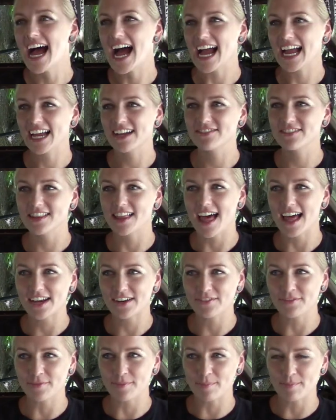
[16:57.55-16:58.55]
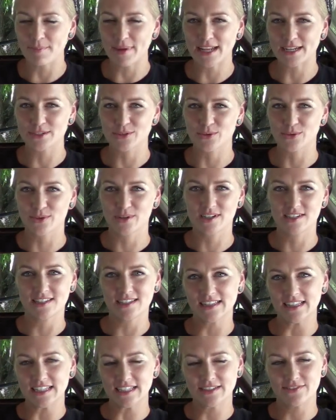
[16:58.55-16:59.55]
I have a lot of mentors
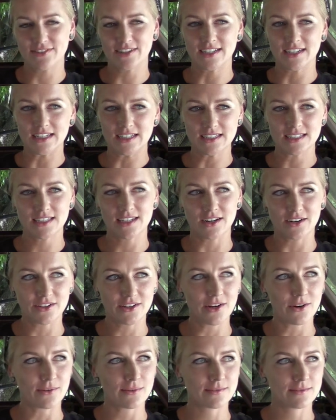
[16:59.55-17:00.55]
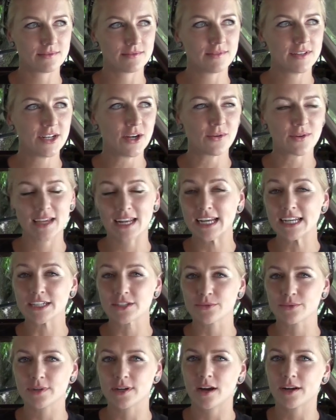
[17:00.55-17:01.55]
in this field. You know, you don't get
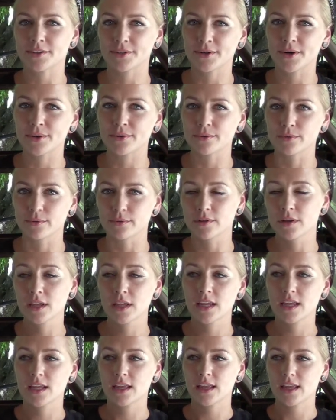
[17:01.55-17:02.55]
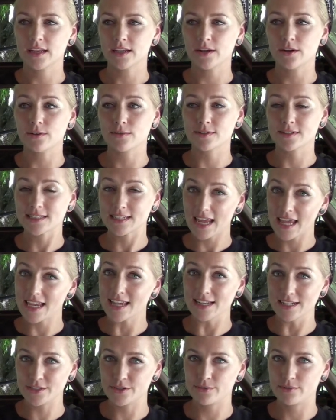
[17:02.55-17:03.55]
into it on your own, and you don't
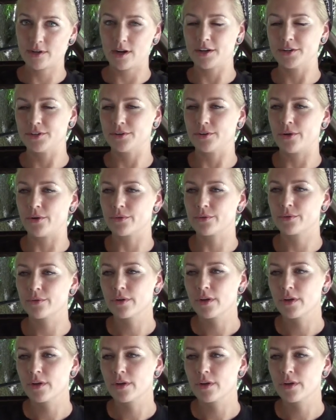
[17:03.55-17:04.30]
stay into it on your own.